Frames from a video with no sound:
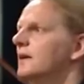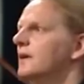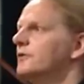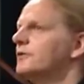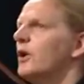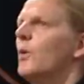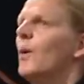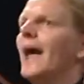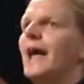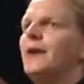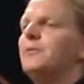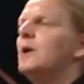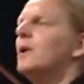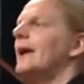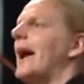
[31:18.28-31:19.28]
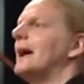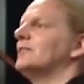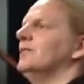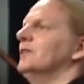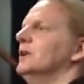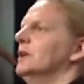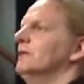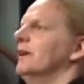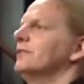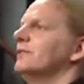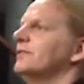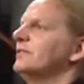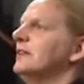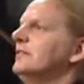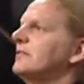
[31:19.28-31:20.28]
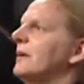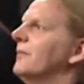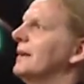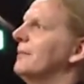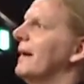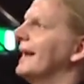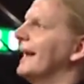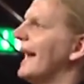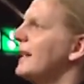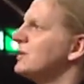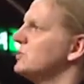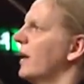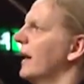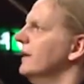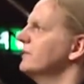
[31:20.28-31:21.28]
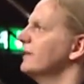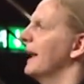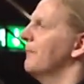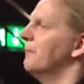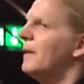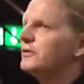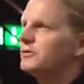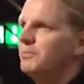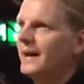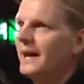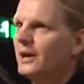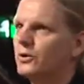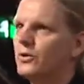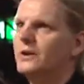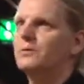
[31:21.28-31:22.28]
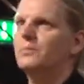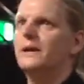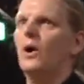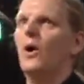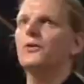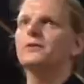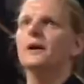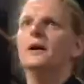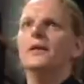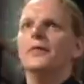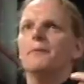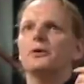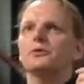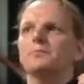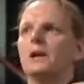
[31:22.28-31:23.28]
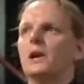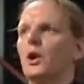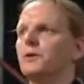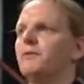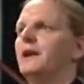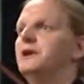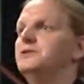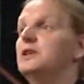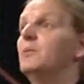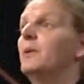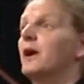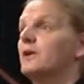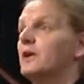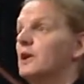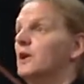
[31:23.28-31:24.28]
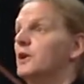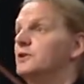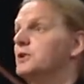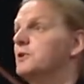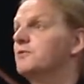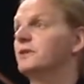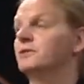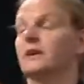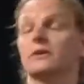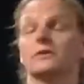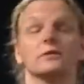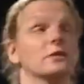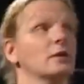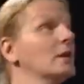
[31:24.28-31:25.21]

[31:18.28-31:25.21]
So if we look out in the universe and see something making X-rays, it must be incredibly hot. There must be a lot of energy. We're going to learn new physics.